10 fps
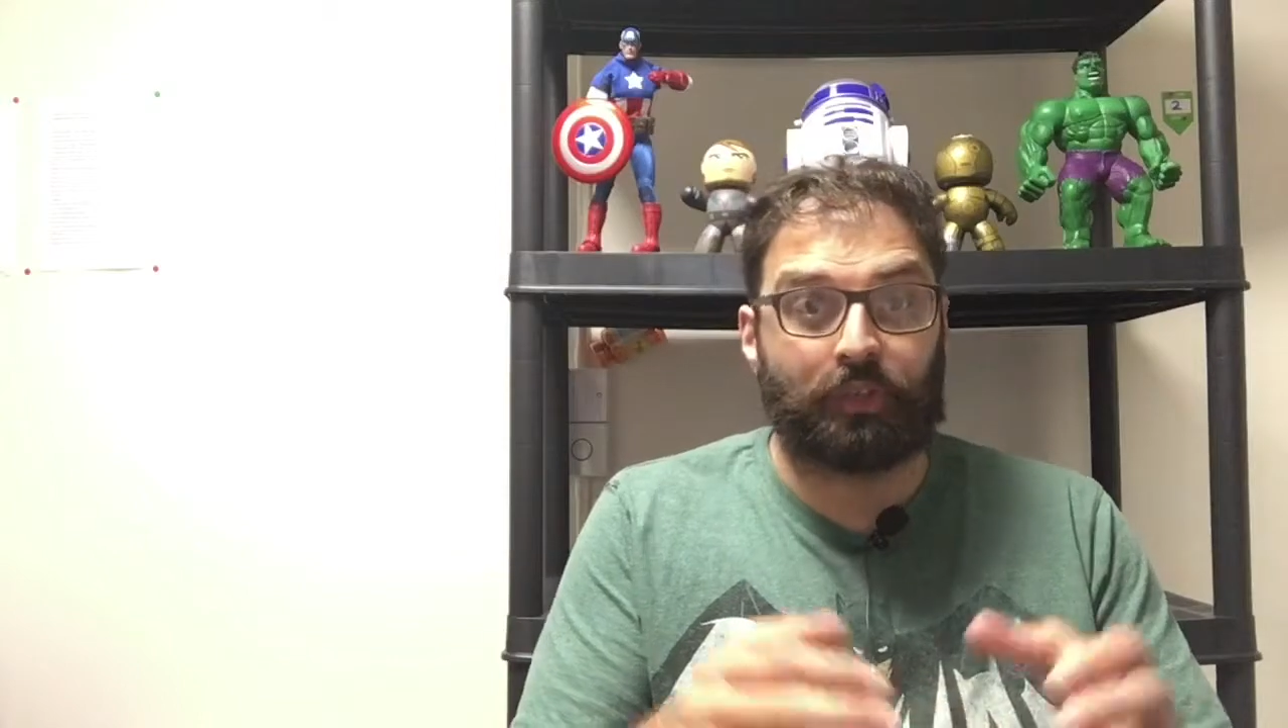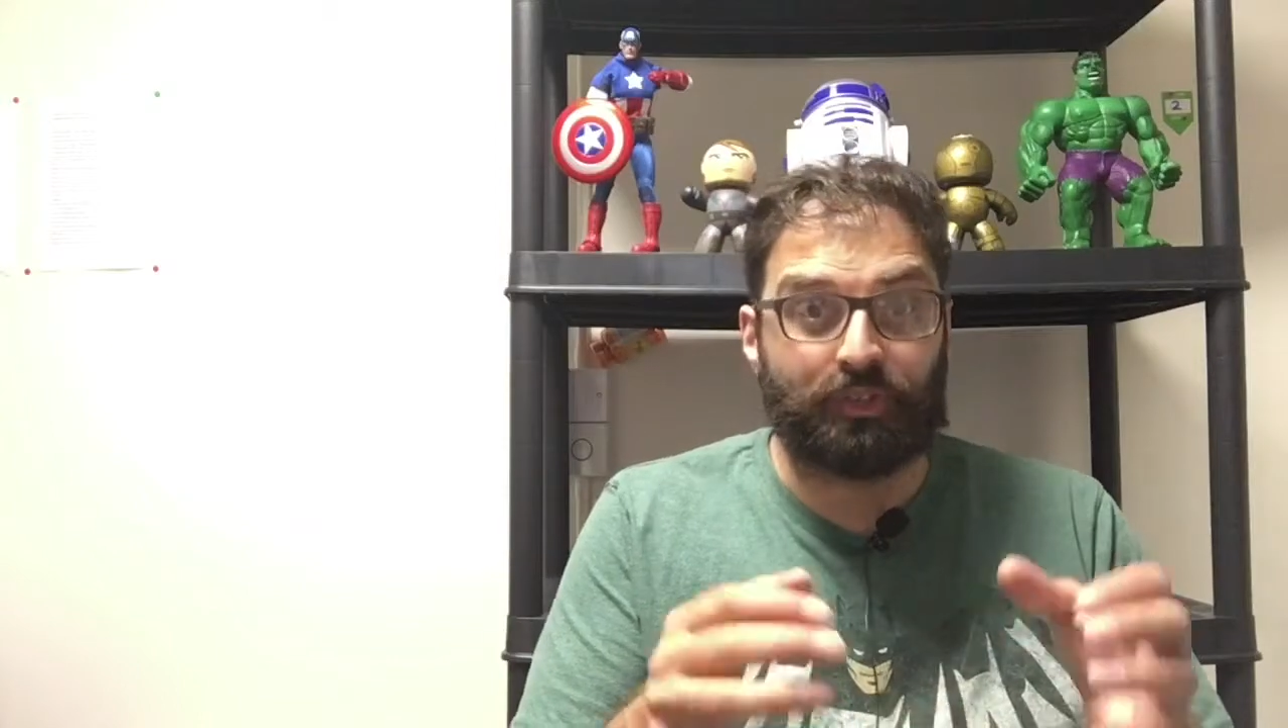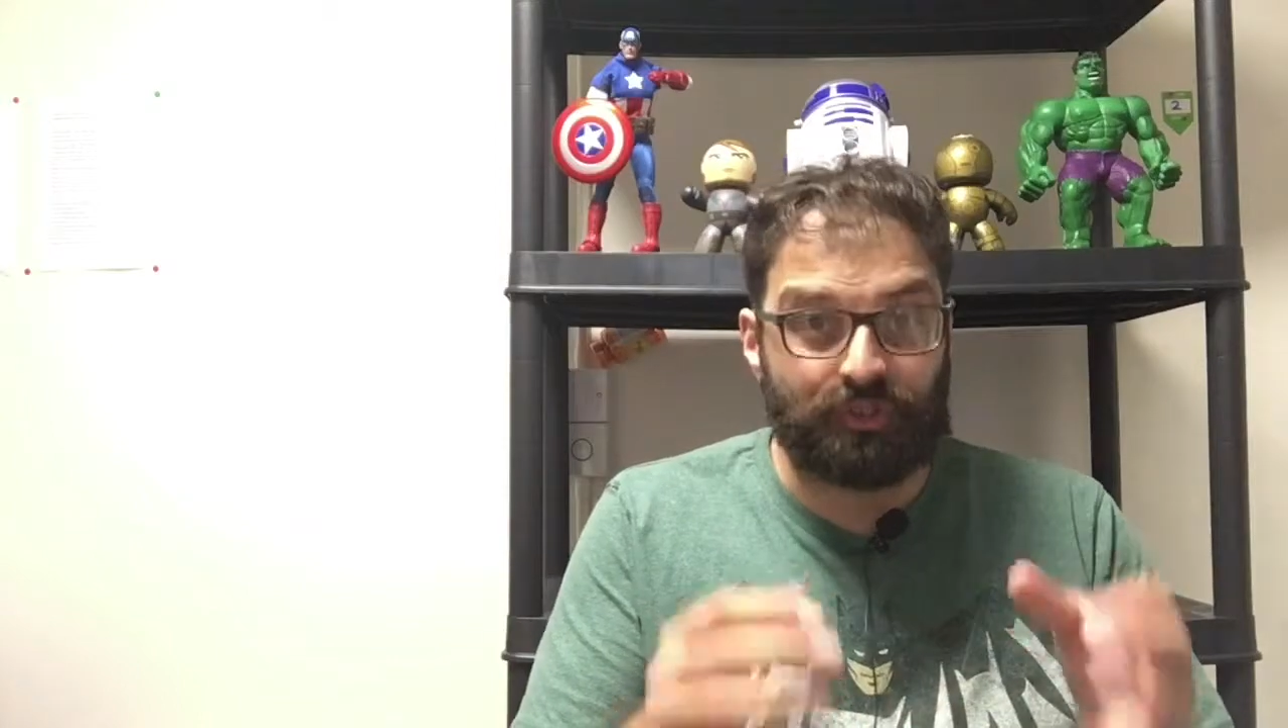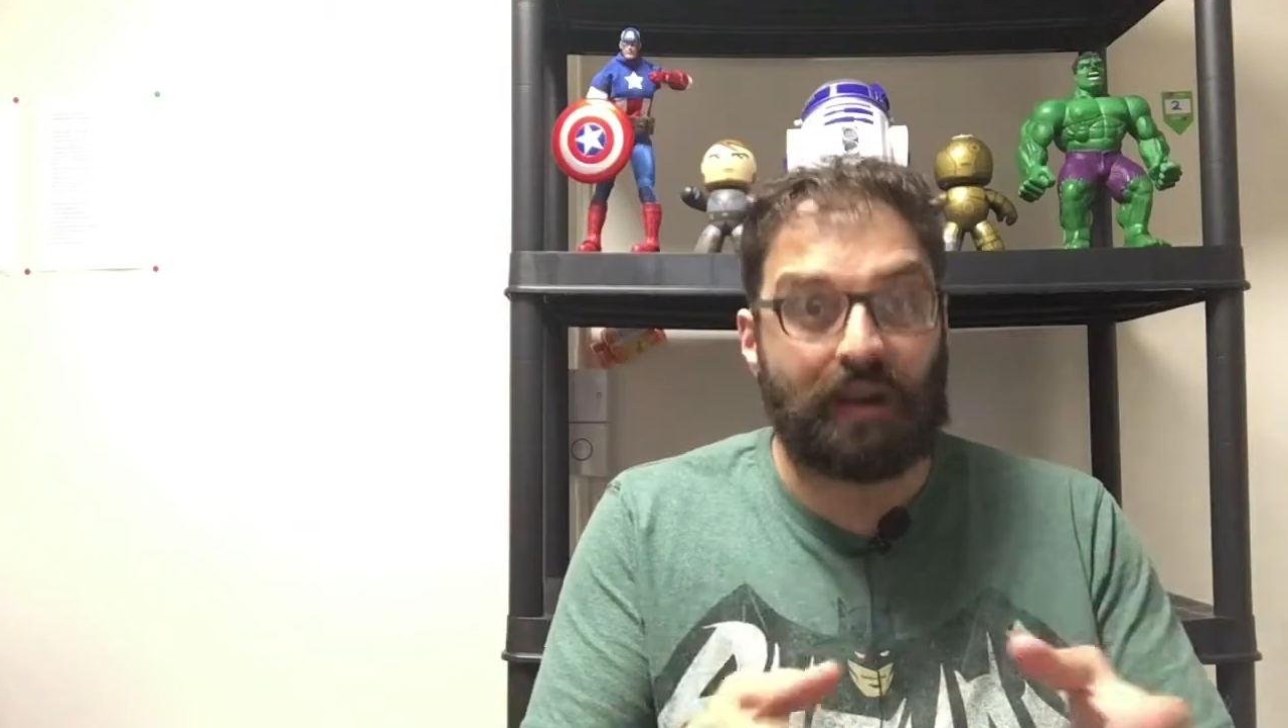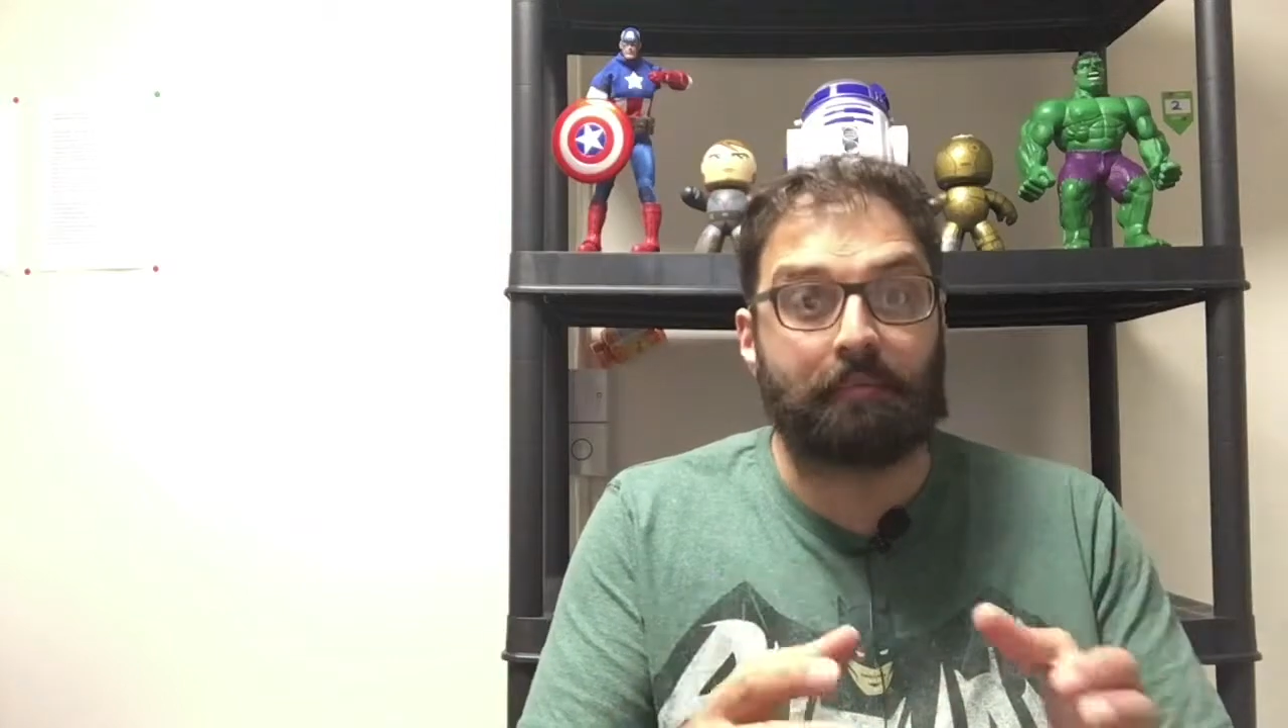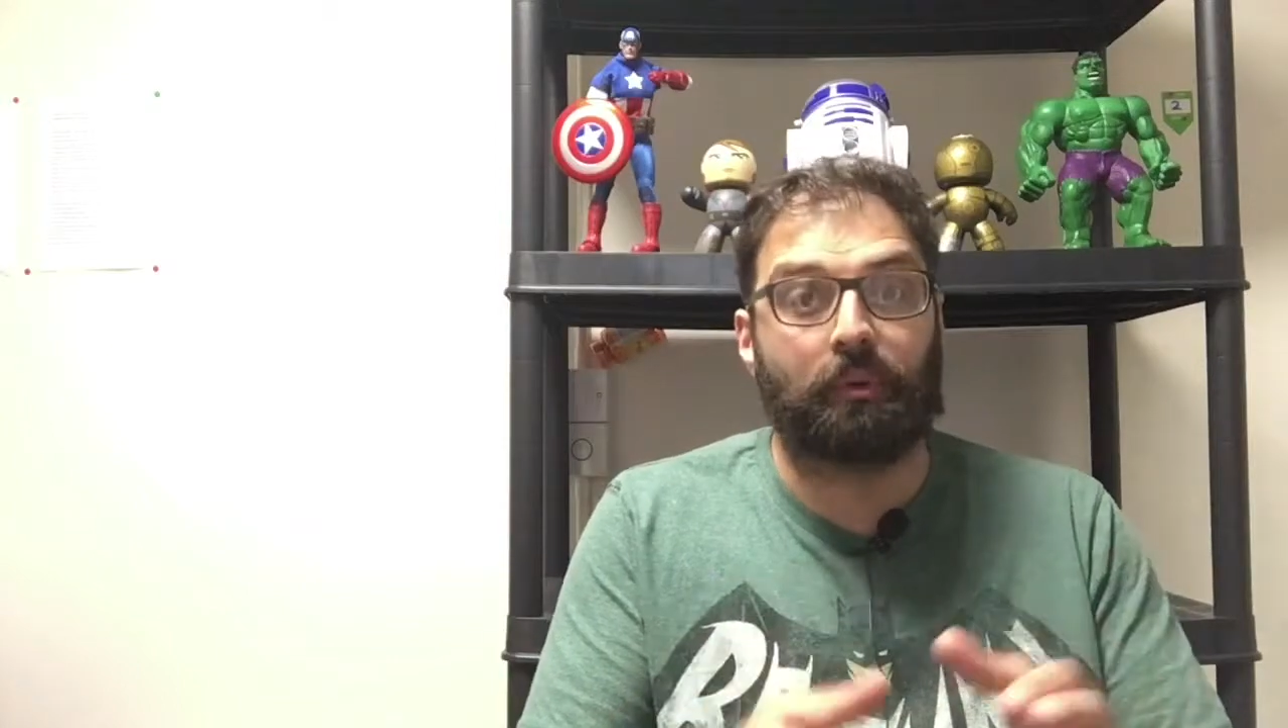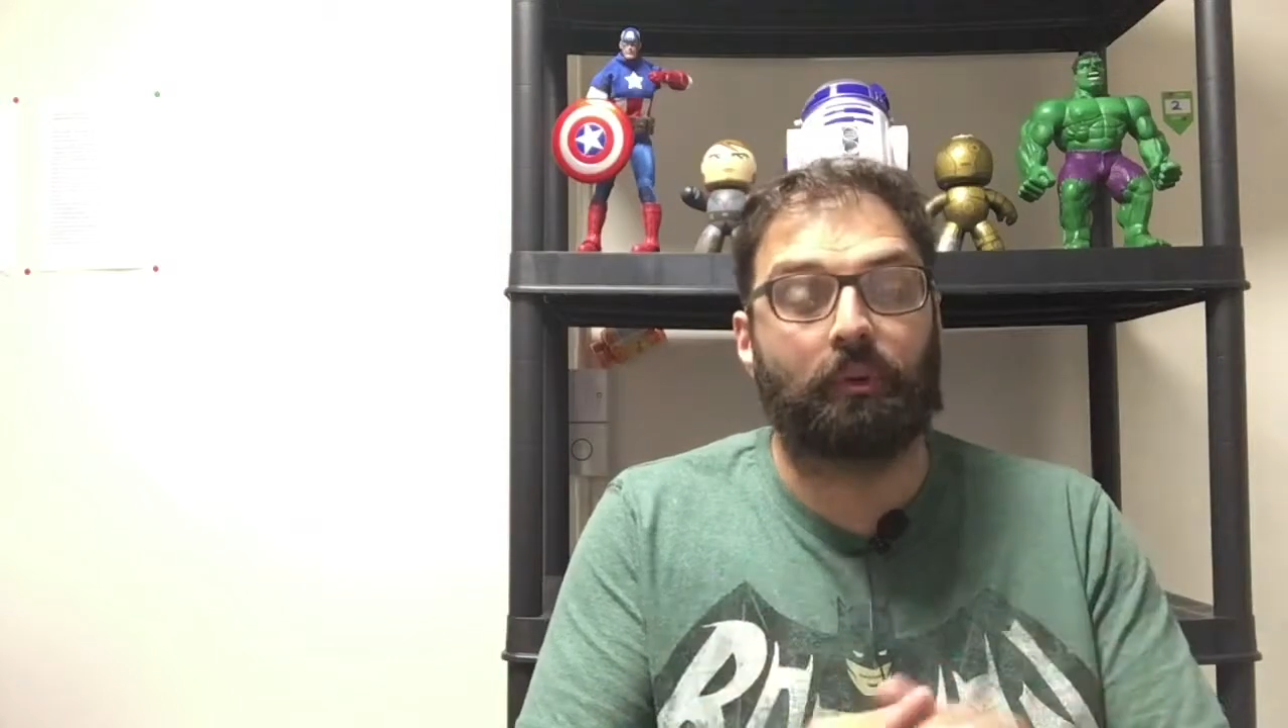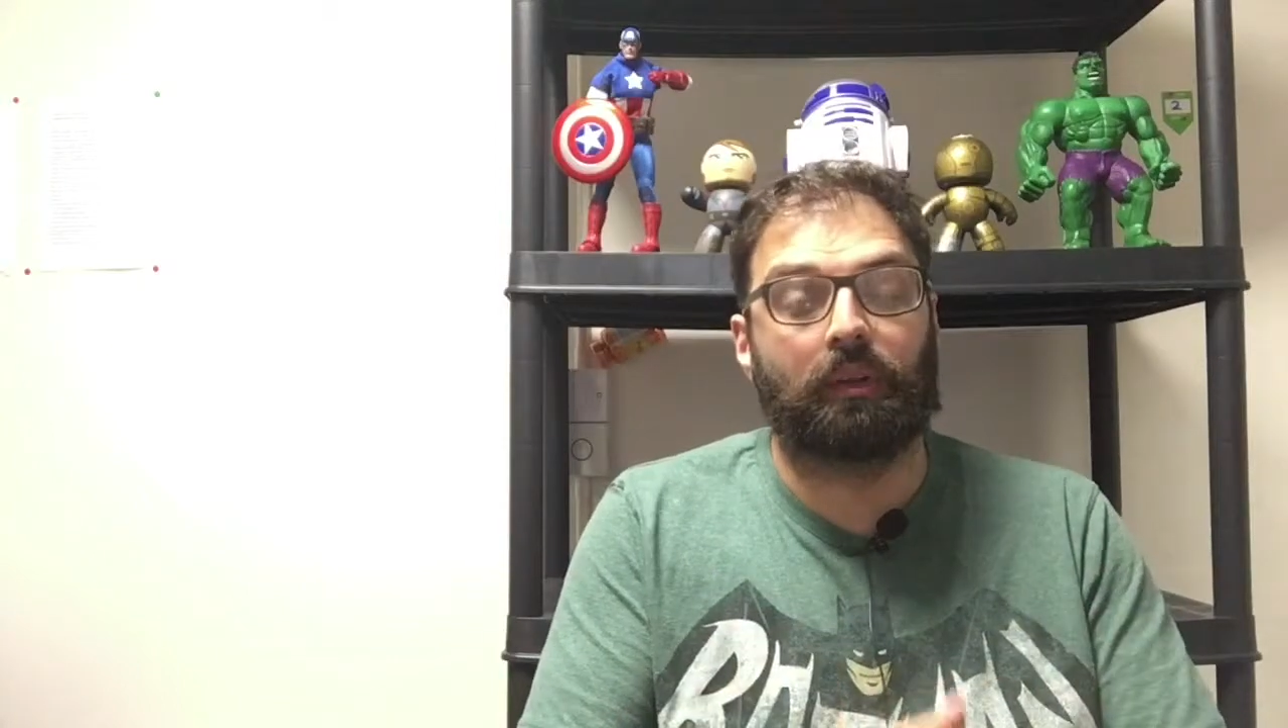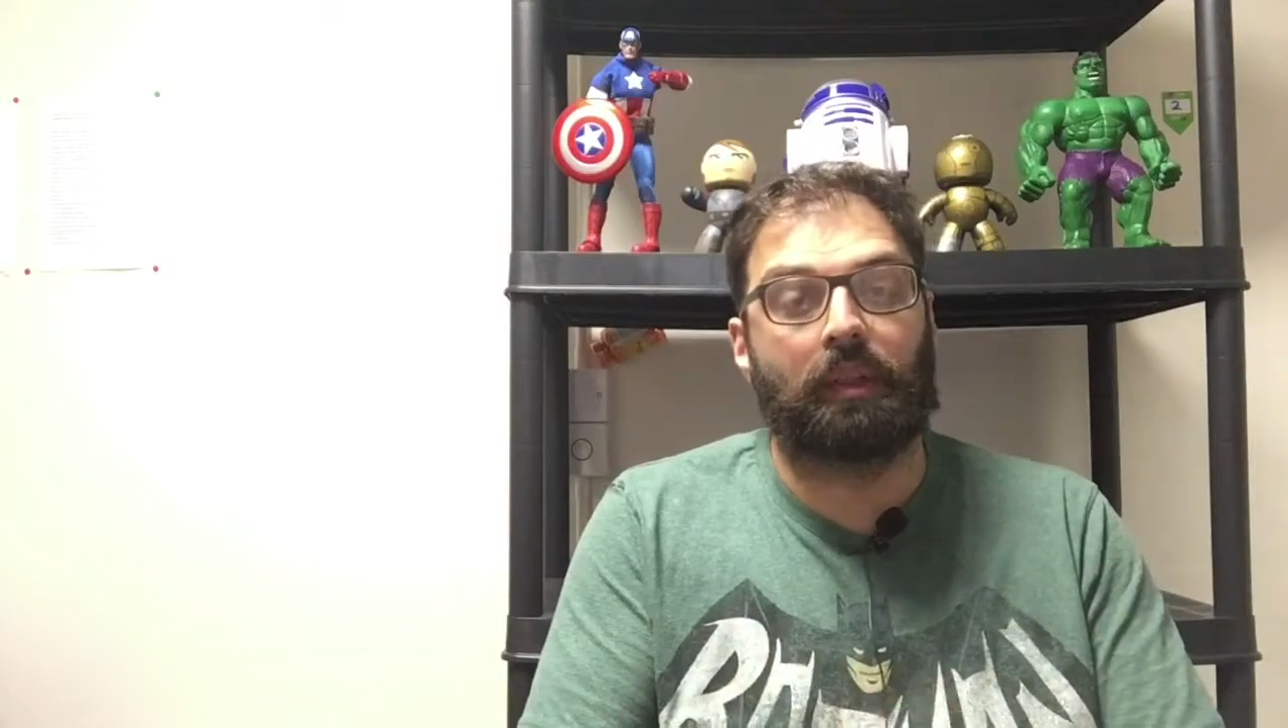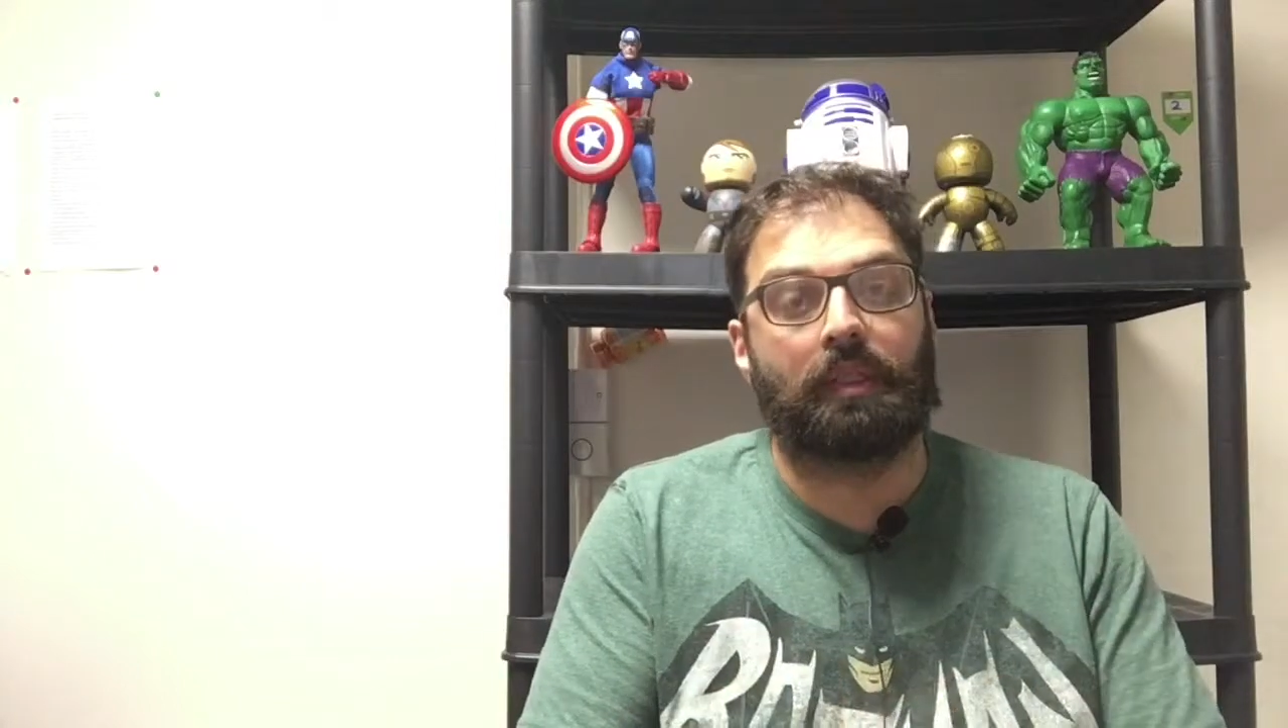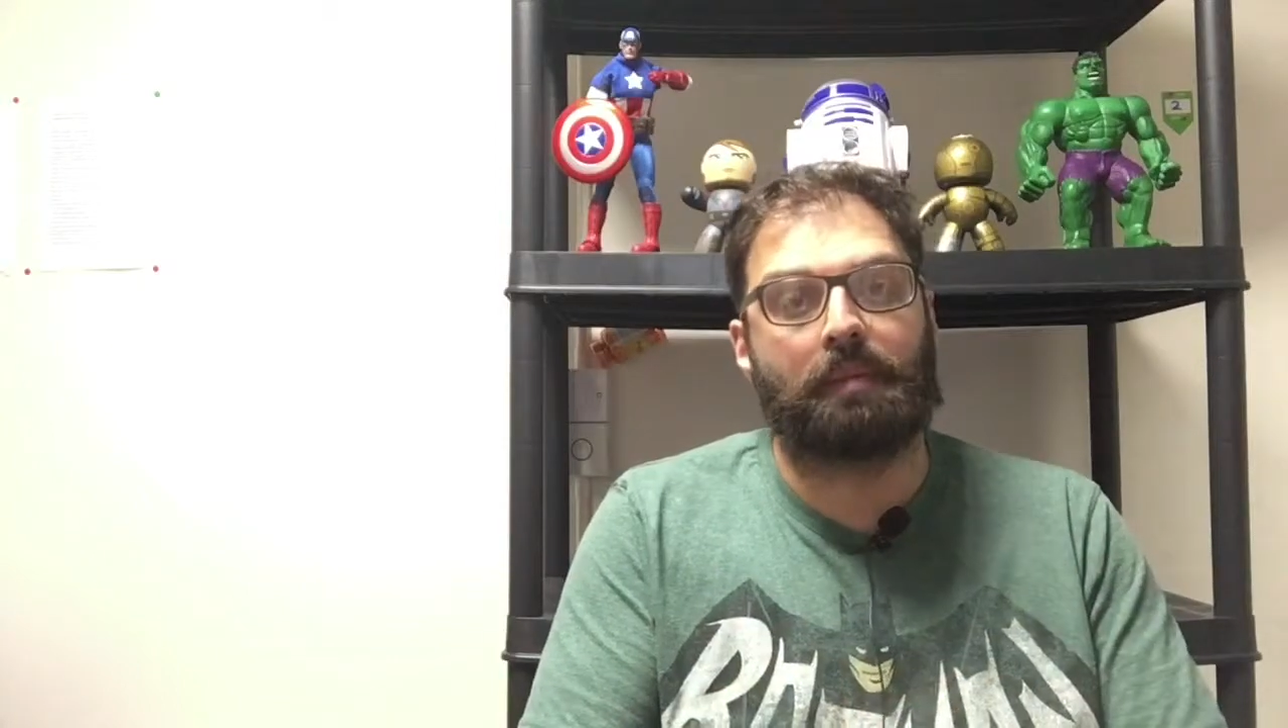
to trample